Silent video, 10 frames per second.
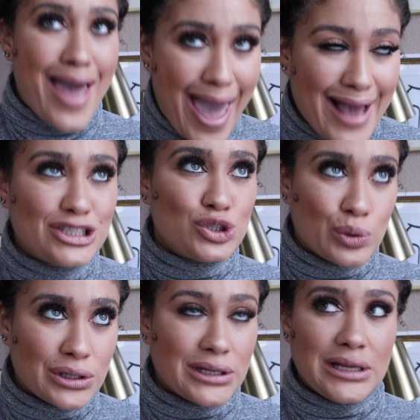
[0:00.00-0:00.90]

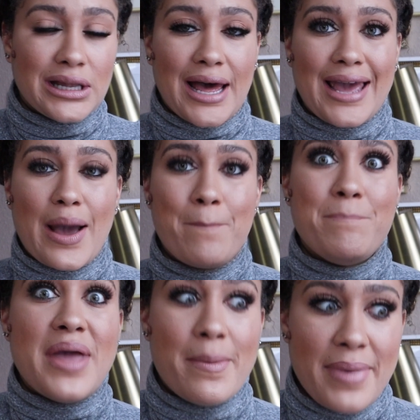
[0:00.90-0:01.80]
actually like
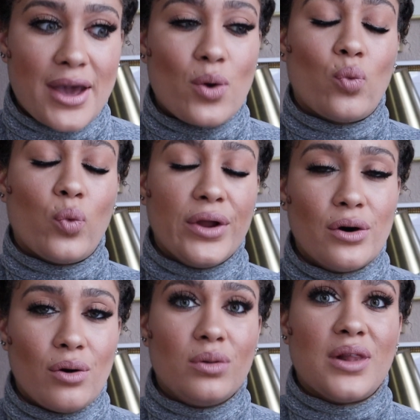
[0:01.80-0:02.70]
mimic
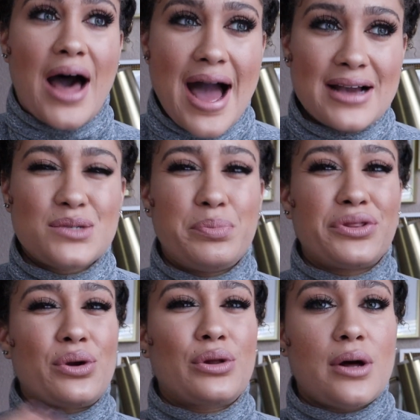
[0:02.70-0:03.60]
real locks, but
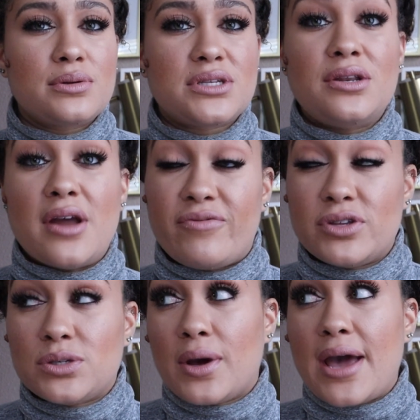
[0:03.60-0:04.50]
they're close enough. And
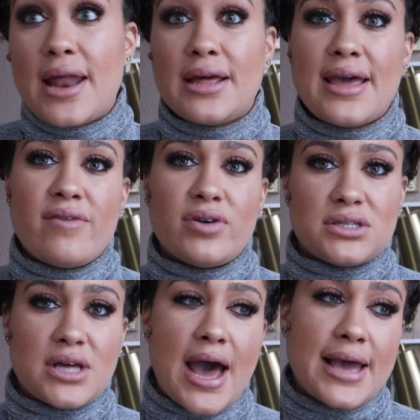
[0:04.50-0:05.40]
so it kind of gave us
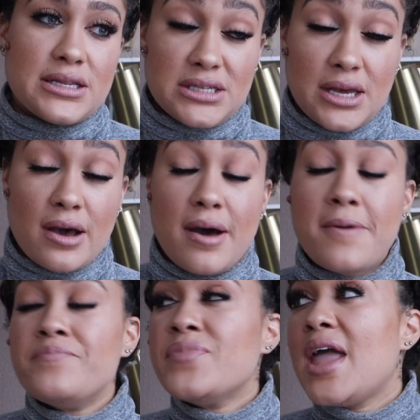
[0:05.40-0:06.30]
the idea.
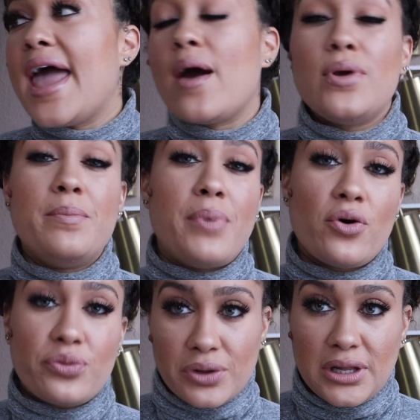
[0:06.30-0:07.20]
And we
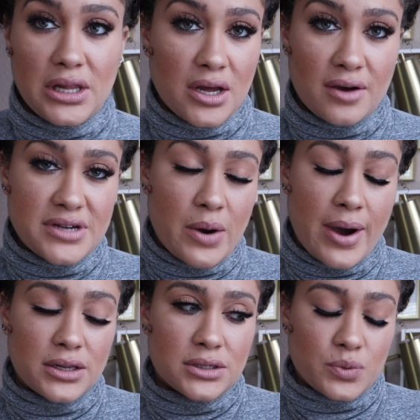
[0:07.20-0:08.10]
both really loved how I
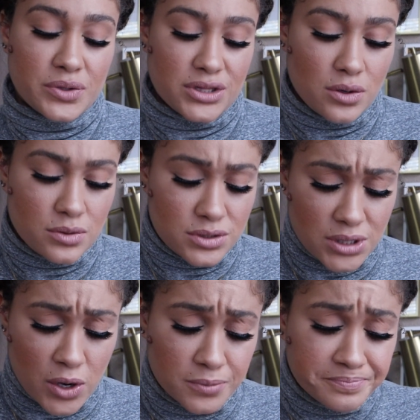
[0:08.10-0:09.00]
looked with those.
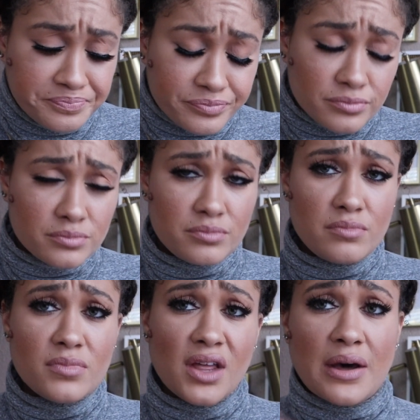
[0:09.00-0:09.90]
So
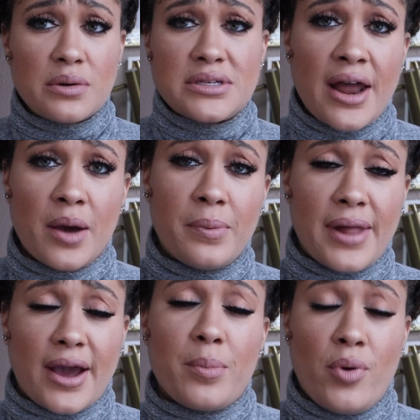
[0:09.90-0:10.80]
that was kind of
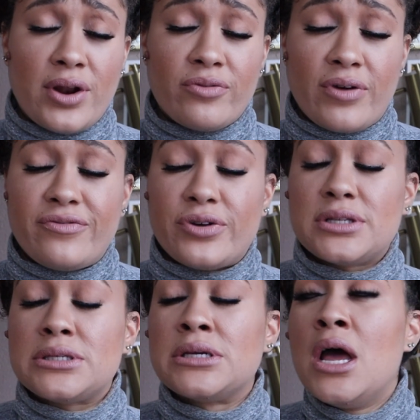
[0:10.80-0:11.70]
like a point of reference.